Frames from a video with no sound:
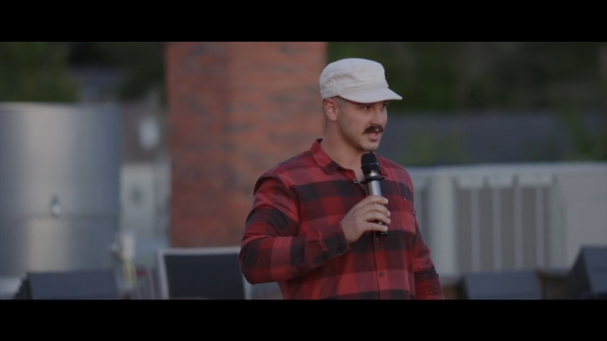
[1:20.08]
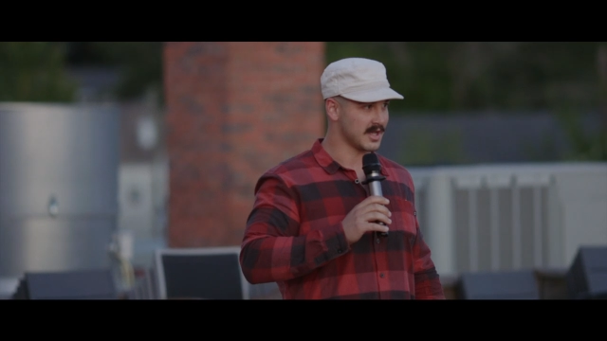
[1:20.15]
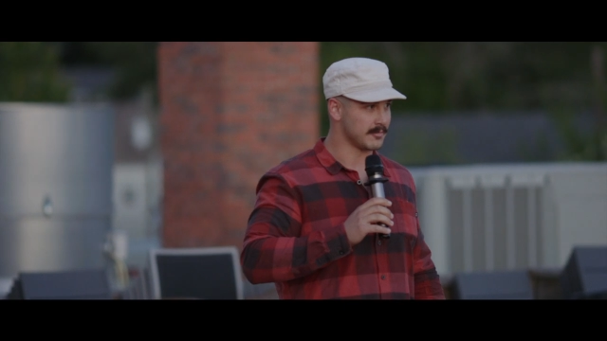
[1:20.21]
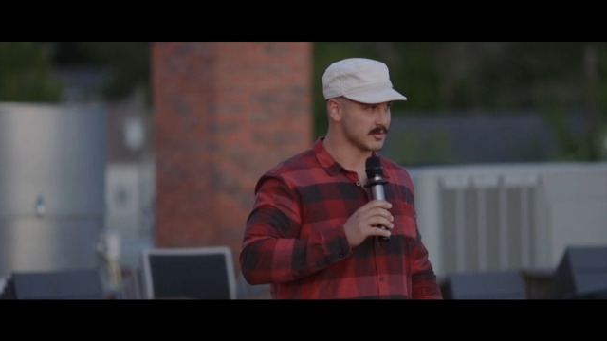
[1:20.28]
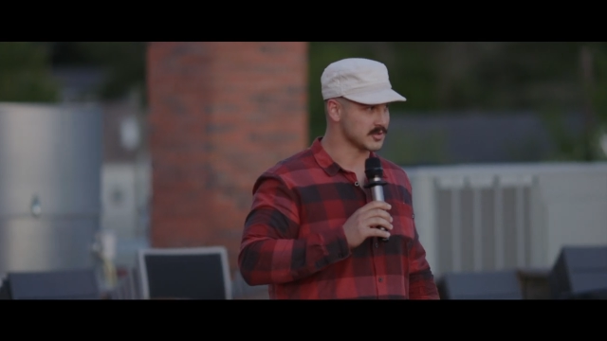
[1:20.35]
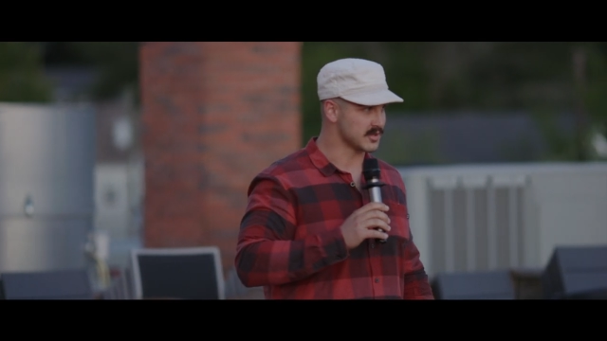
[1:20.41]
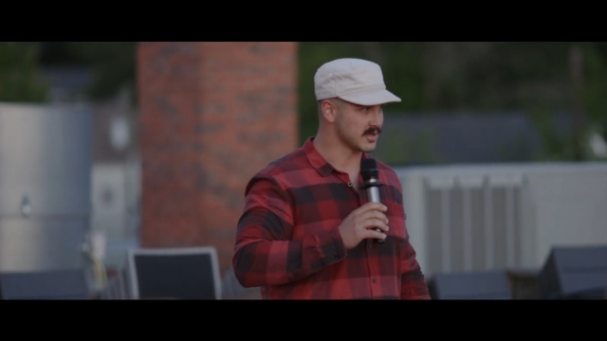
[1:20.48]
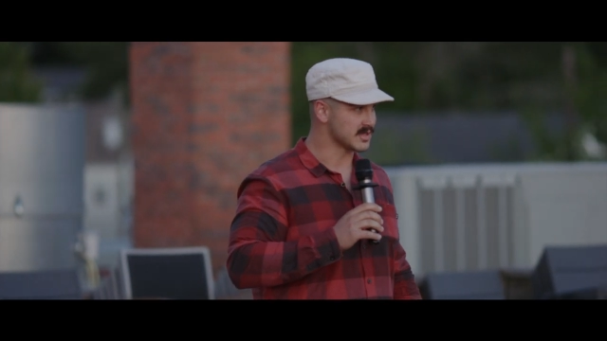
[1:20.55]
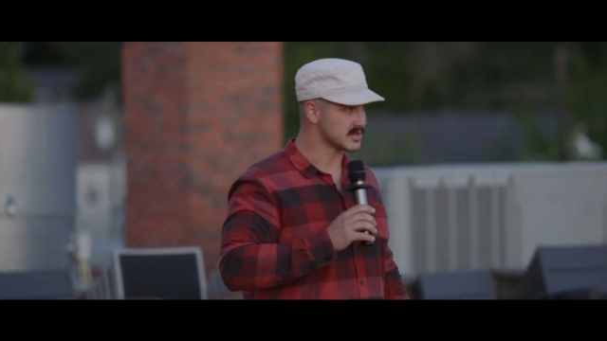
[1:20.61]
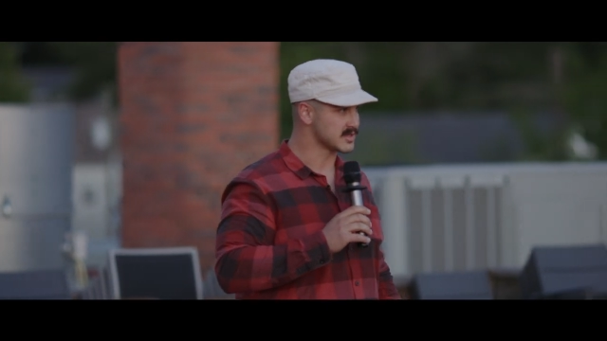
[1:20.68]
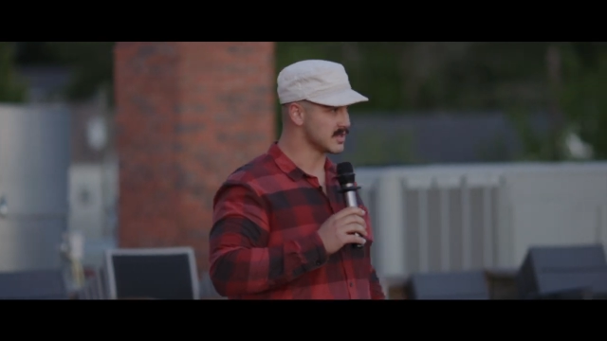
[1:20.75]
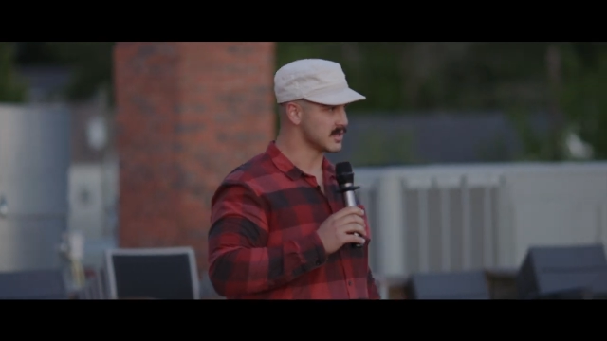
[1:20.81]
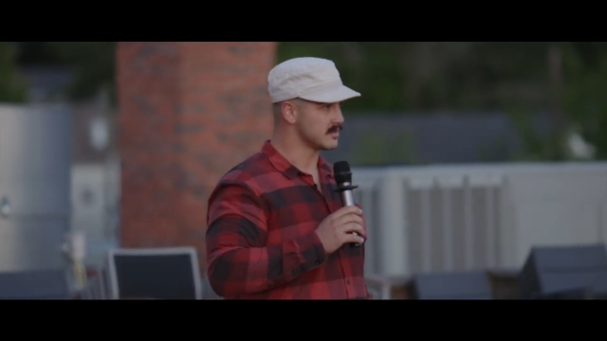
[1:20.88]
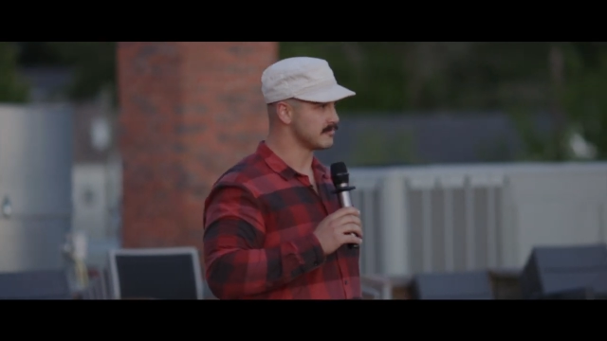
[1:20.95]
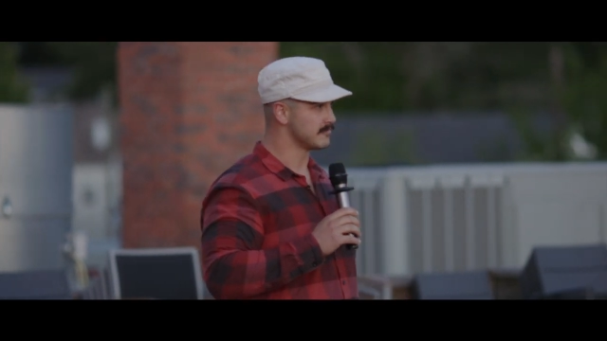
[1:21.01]
a couple drinks
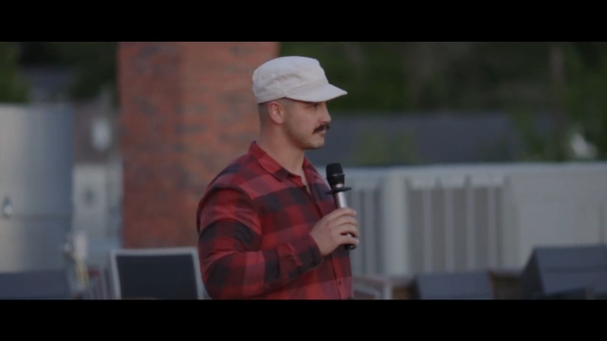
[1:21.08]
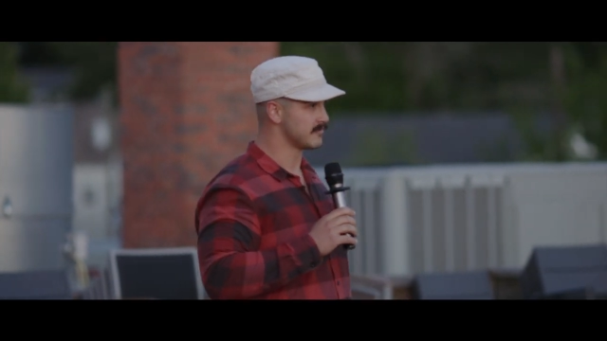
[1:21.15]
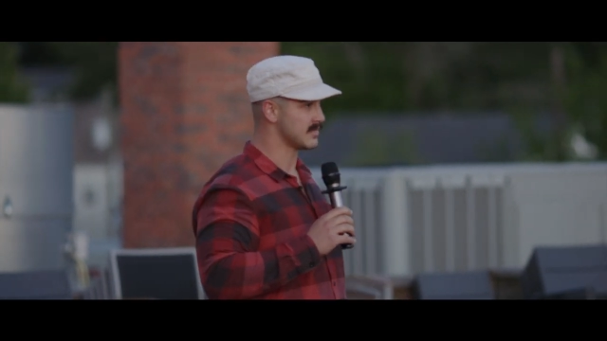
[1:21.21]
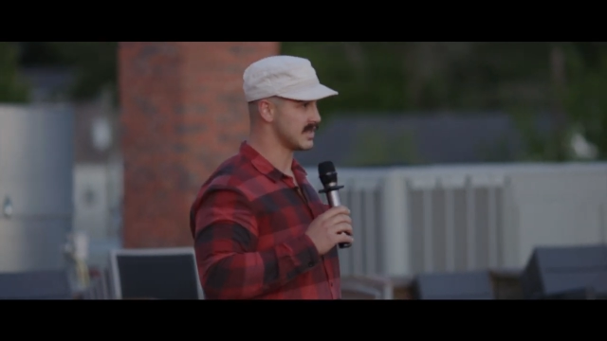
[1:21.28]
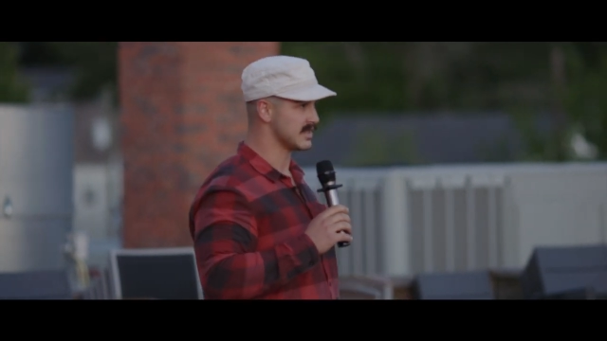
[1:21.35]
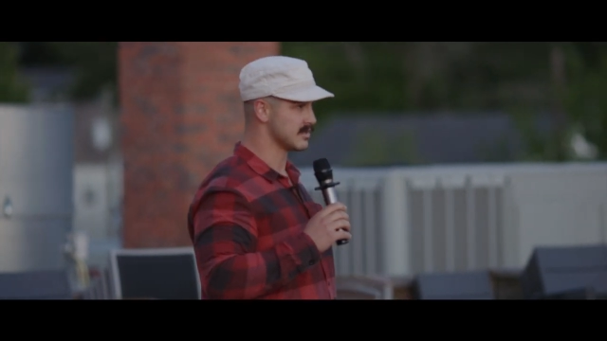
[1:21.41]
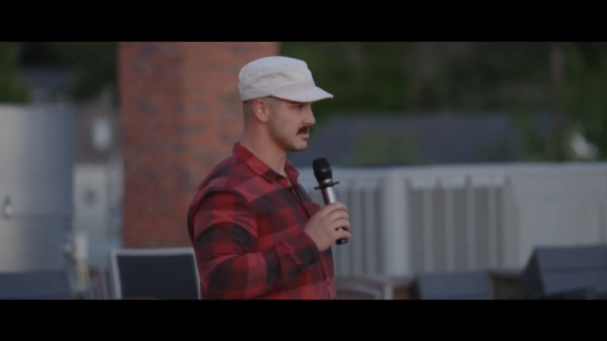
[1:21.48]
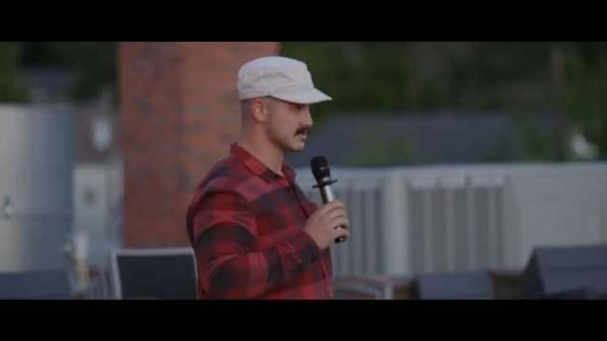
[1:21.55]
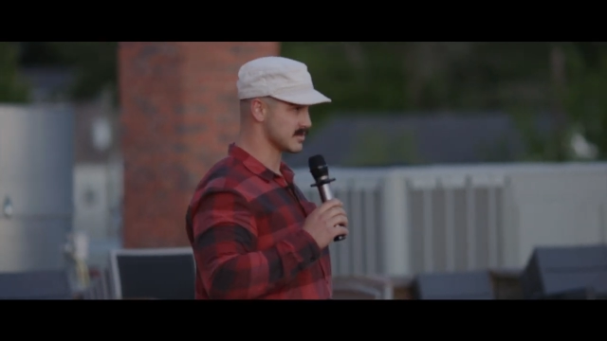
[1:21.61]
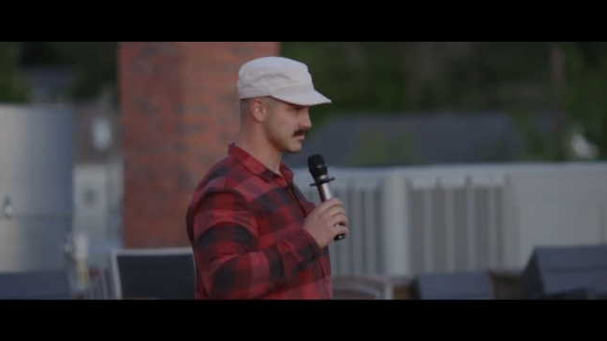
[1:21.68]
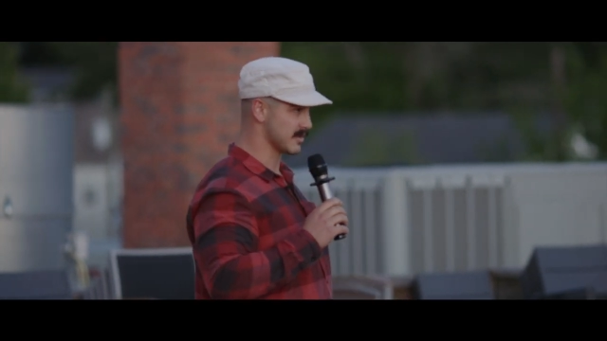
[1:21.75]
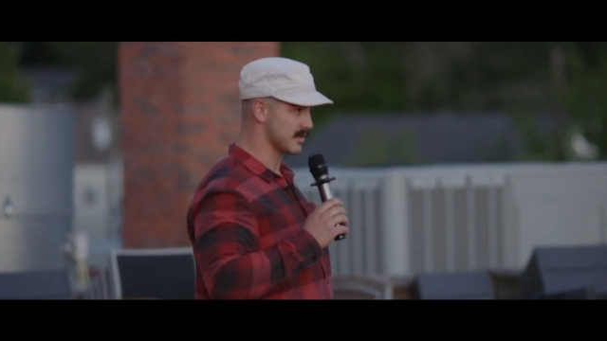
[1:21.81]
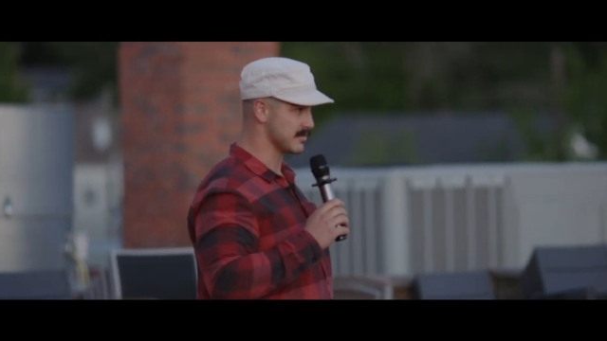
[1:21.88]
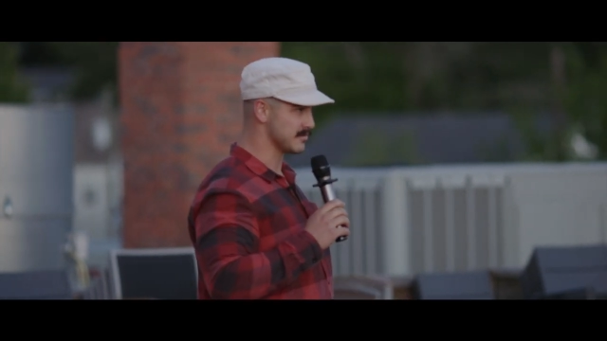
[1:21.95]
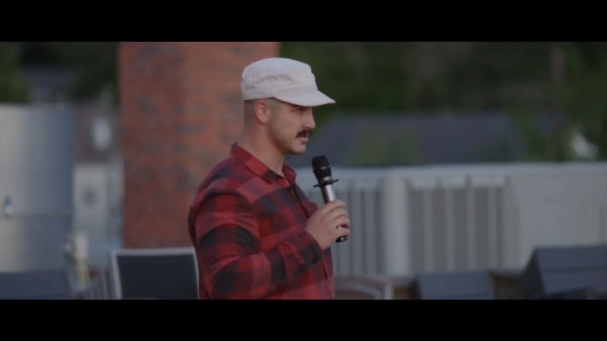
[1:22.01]
in him and there's
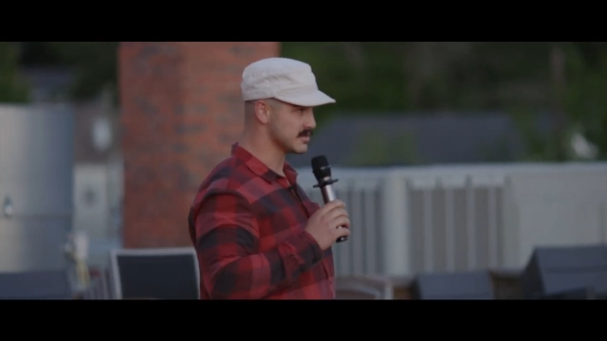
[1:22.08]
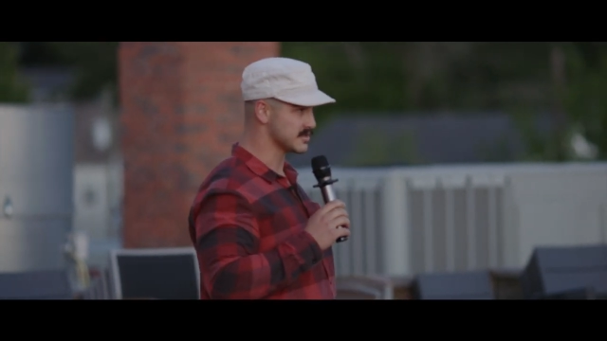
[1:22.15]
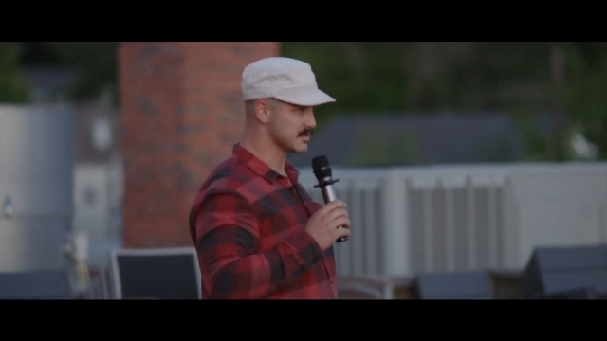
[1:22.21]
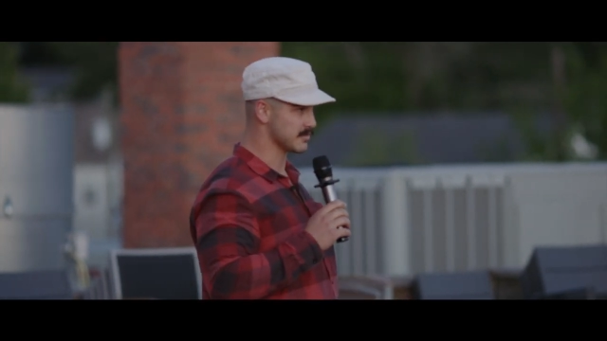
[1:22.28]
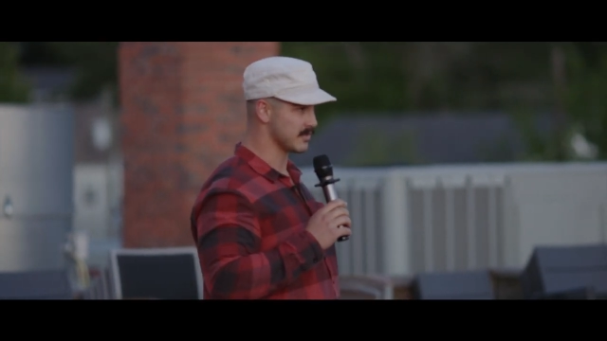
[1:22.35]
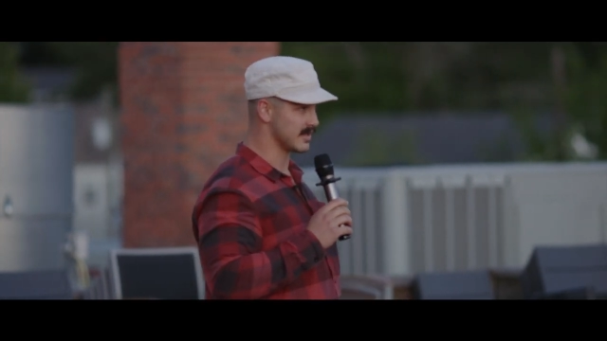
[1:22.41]
some good music